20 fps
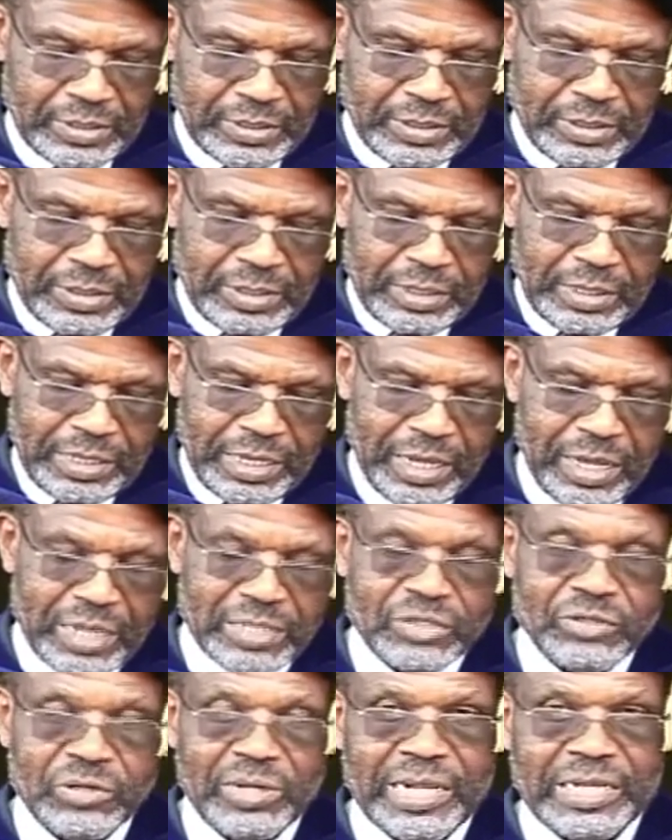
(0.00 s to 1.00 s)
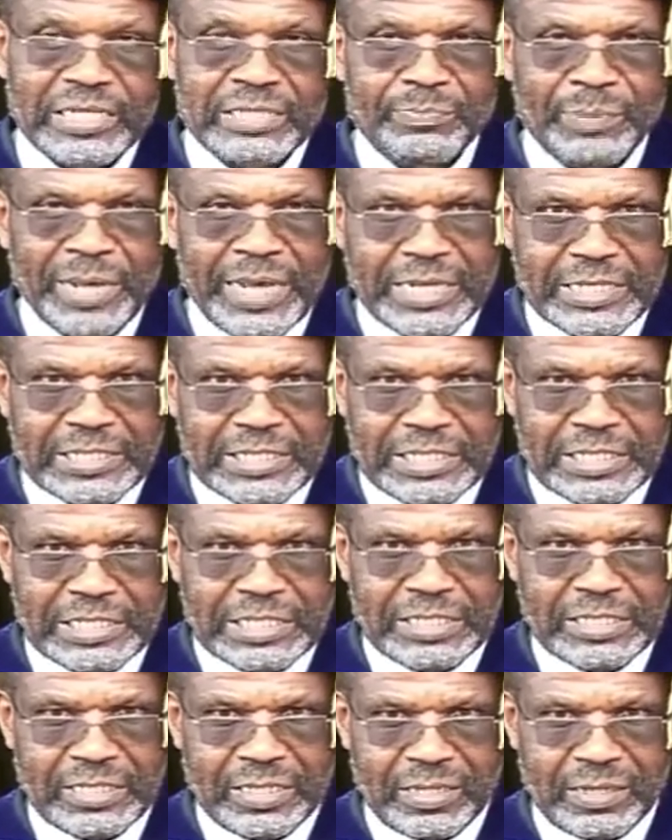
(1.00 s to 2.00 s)
Council expects
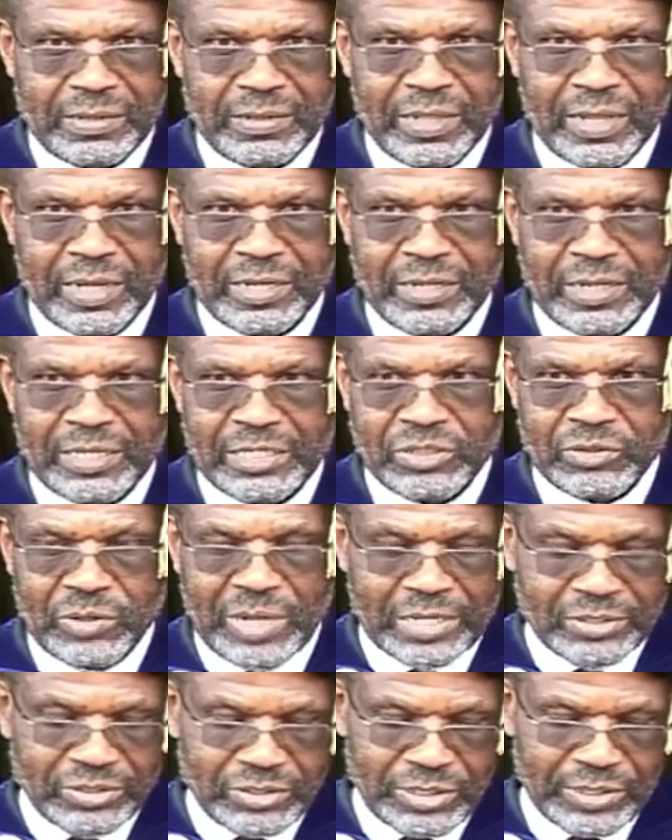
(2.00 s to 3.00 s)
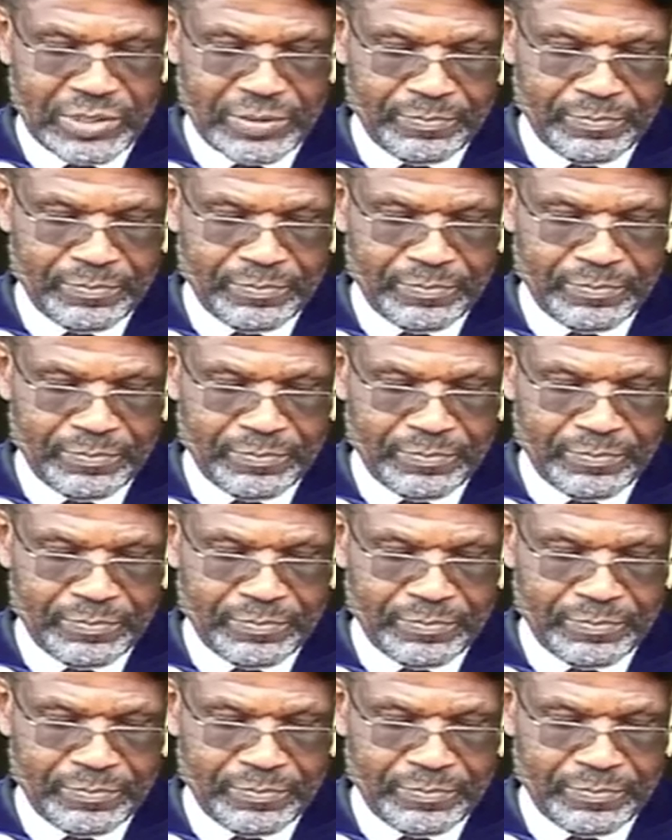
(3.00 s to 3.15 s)
that the structure